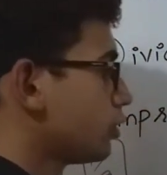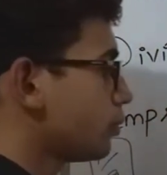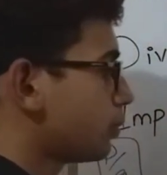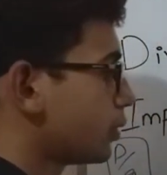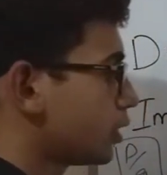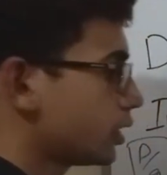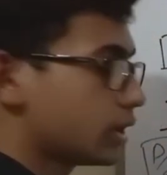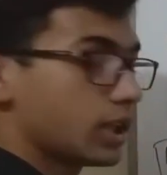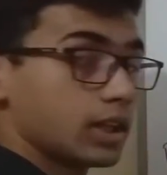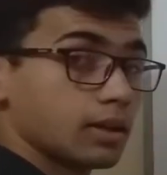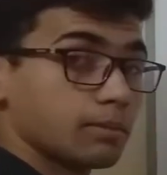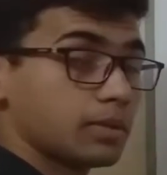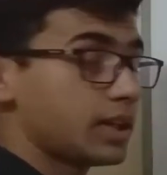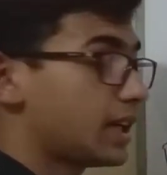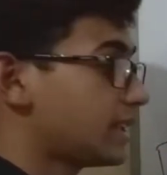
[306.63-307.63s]
to put the
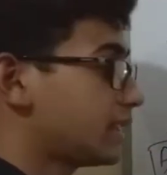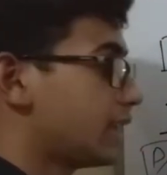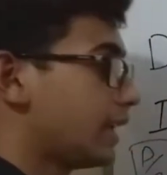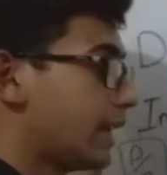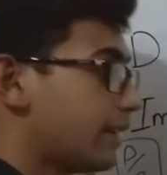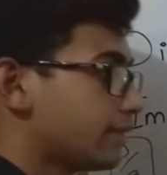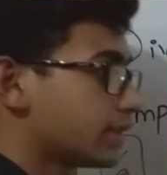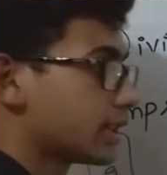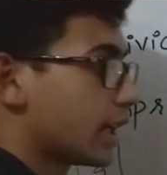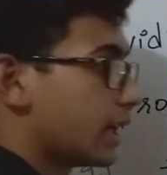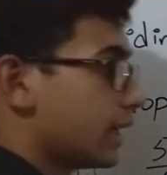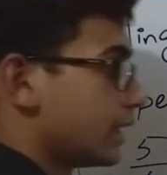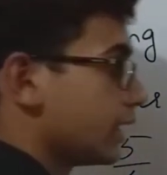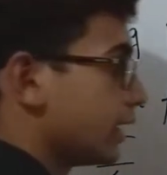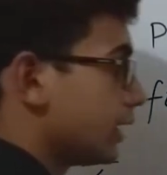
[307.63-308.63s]
number at the left
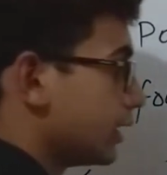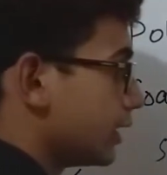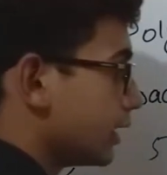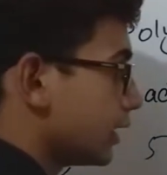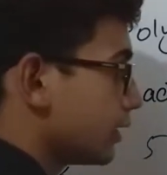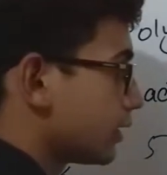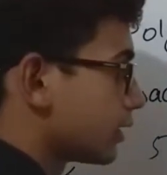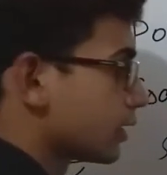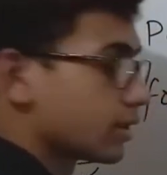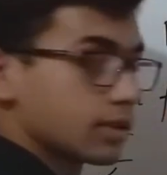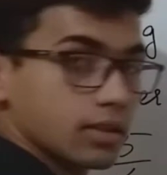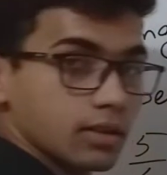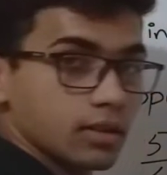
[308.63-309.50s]
side in this,